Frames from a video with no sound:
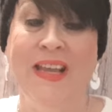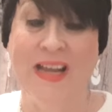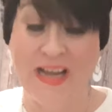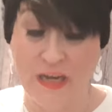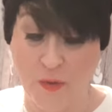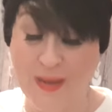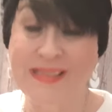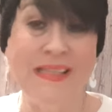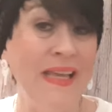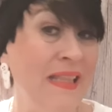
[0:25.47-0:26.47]
I know I
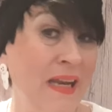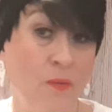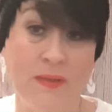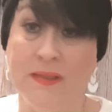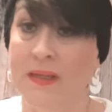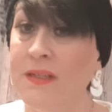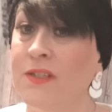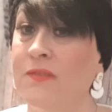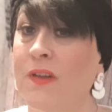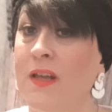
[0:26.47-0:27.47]
said that I wasn't going
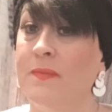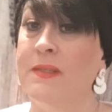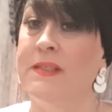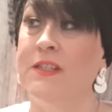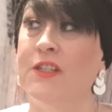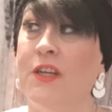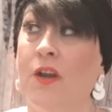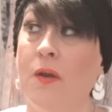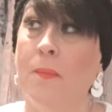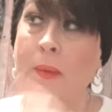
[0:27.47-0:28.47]
to do Vlogmas this
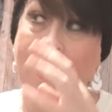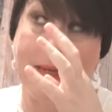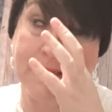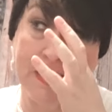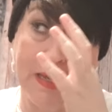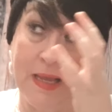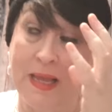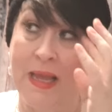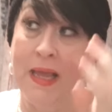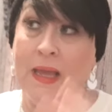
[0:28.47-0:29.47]
year, but
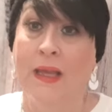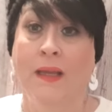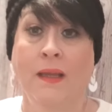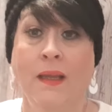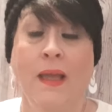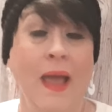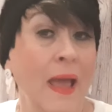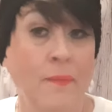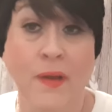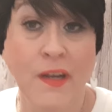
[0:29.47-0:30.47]
I'm
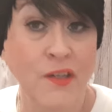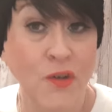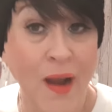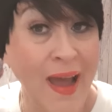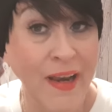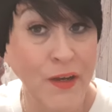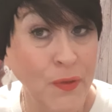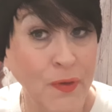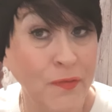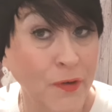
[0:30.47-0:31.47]
going to try to
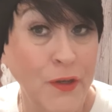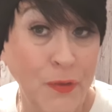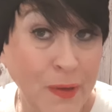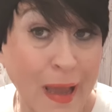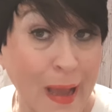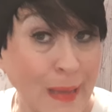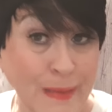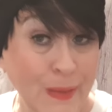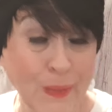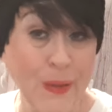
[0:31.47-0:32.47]
do it for you
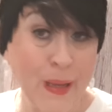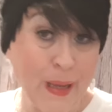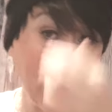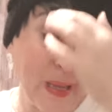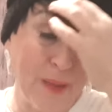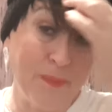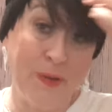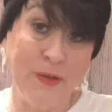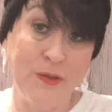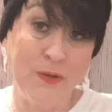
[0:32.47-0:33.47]
guys, okay? I'm
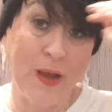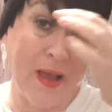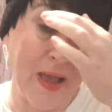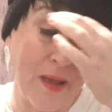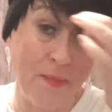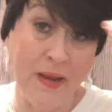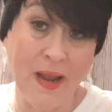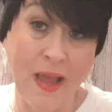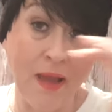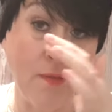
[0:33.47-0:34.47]
going to try. I may
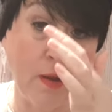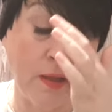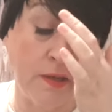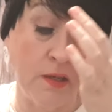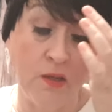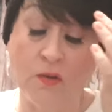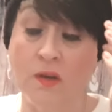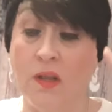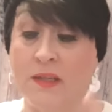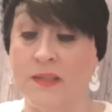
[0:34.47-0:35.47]
not have a lot to do or
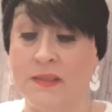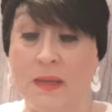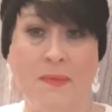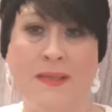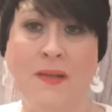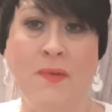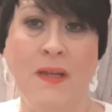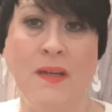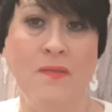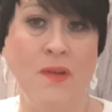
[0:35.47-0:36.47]
a lot to say because I
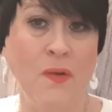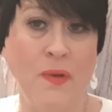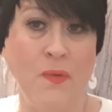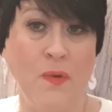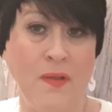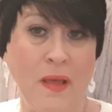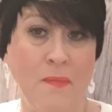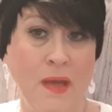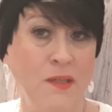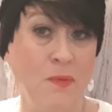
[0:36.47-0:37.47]
really don't go anywhere that
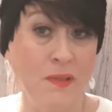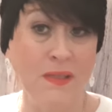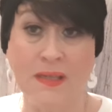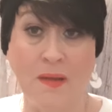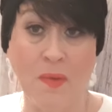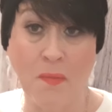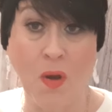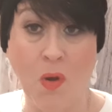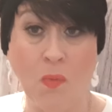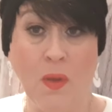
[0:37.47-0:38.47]
much. Most of the time I'm
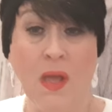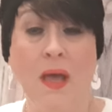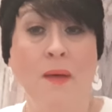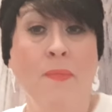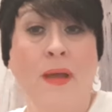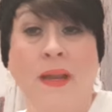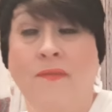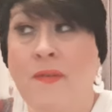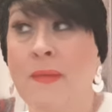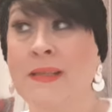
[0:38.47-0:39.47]
home. But
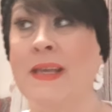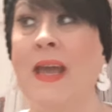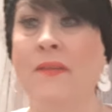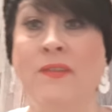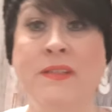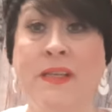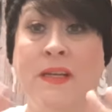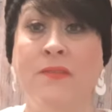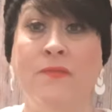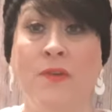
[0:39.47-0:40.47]
if it means I have to sit
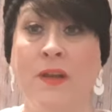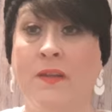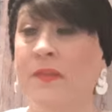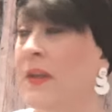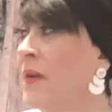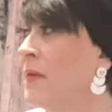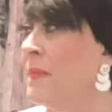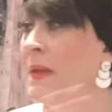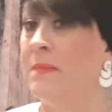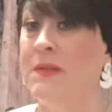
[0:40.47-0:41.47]
in front of here,
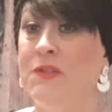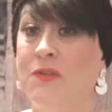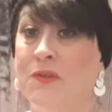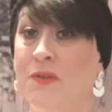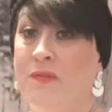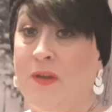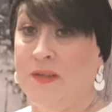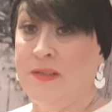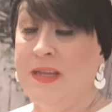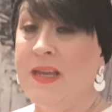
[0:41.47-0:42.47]
me and Mr.
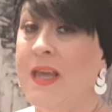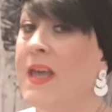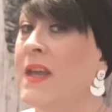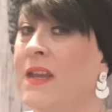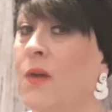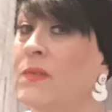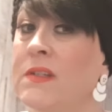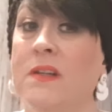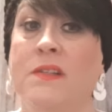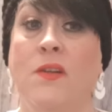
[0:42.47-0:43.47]
Frosty, no, it's
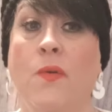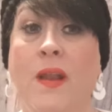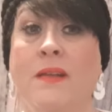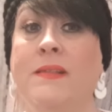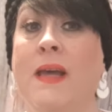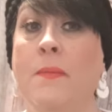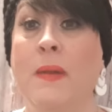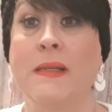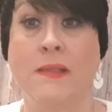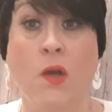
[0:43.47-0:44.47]
not snowing outside, but
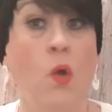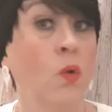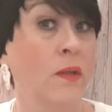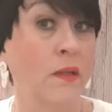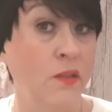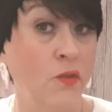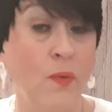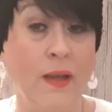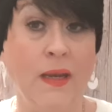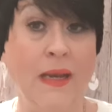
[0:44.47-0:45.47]
it's cold and it's
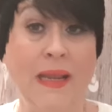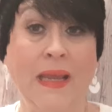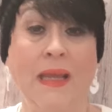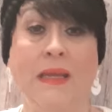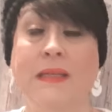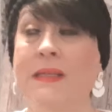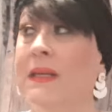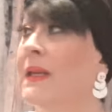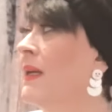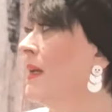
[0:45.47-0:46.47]
raining and
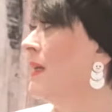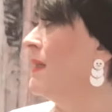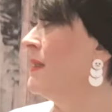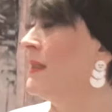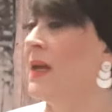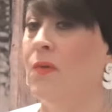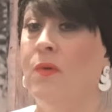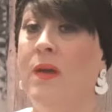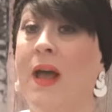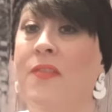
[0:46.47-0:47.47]
so
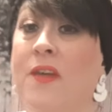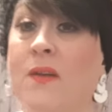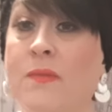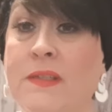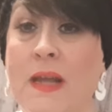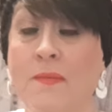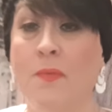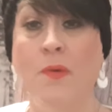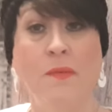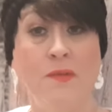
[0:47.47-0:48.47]
I thought it was time to
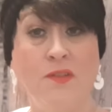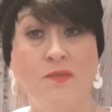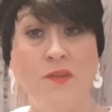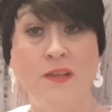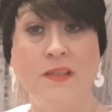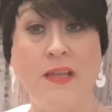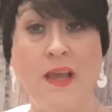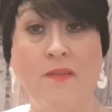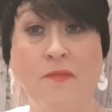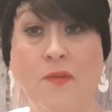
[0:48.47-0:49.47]
bring Mr. Frosty
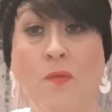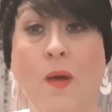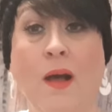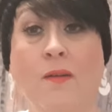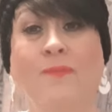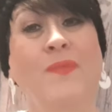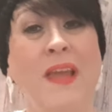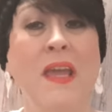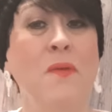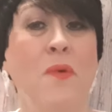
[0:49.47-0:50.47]
out for a while.
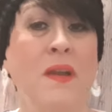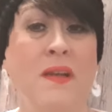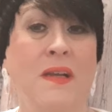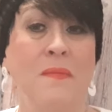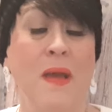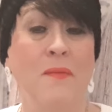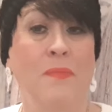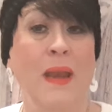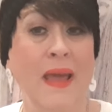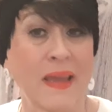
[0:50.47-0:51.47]
He wanted to come out and
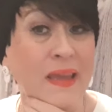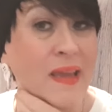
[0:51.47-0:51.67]
play,